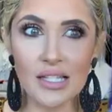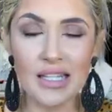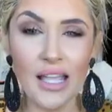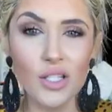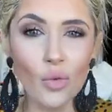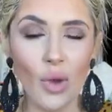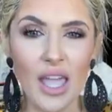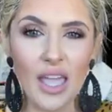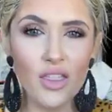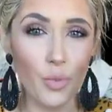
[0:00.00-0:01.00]
it takes
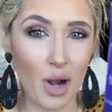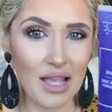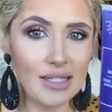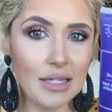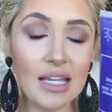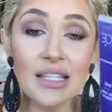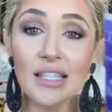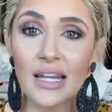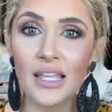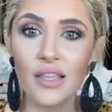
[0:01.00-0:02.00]
away the brassiness
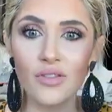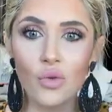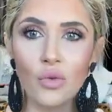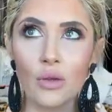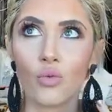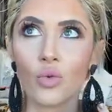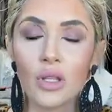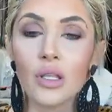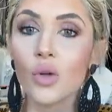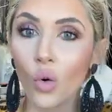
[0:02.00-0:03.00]
and it gives you like
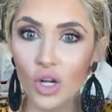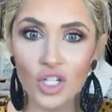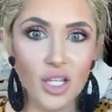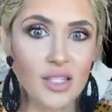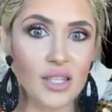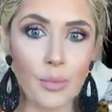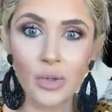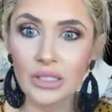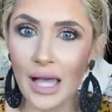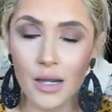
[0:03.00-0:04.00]
really gorgeous, like
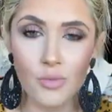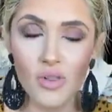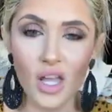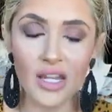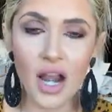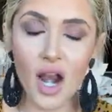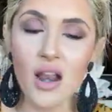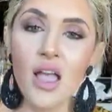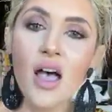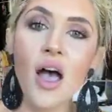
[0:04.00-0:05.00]
platinum blonde hair.
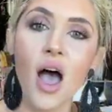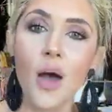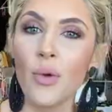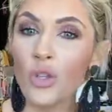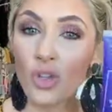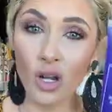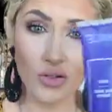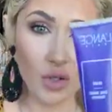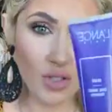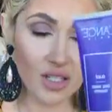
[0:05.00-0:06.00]
Um, you can
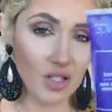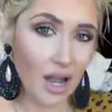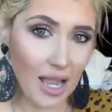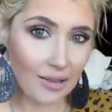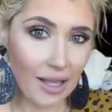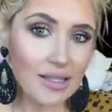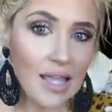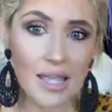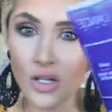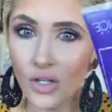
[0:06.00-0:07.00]
also use this on highlights
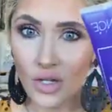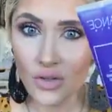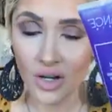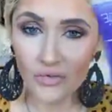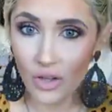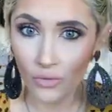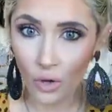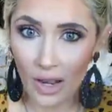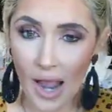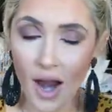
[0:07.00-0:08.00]
and you can use it if you have
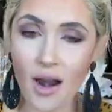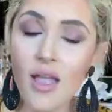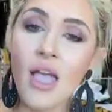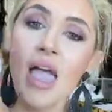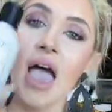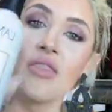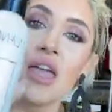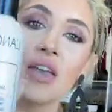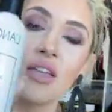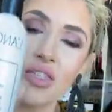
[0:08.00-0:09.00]
gray hair. And
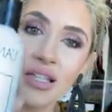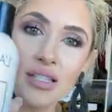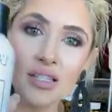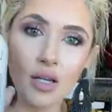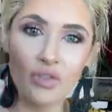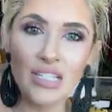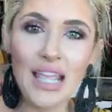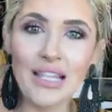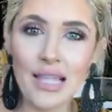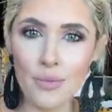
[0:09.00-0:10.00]
then this is going to
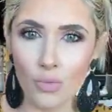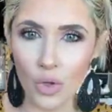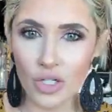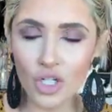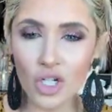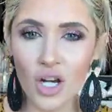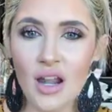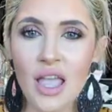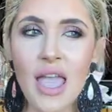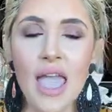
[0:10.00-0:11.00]
retain that moisture
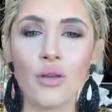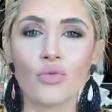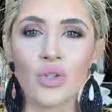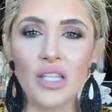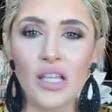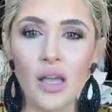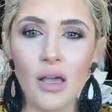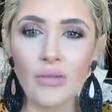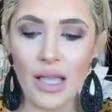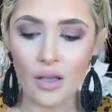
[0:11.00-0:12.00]
and really
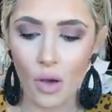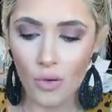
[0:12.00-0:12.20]
like